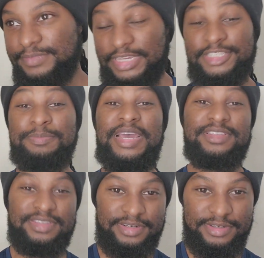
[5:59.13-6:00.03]

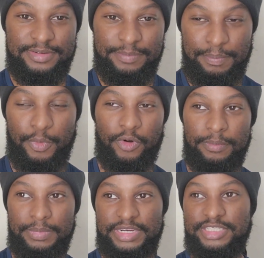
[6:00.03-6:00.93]
expected more
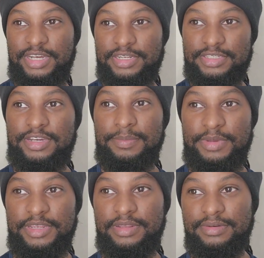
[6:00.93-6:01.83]
big shots
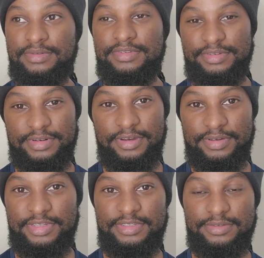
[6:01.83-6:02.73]
coming in. You know, he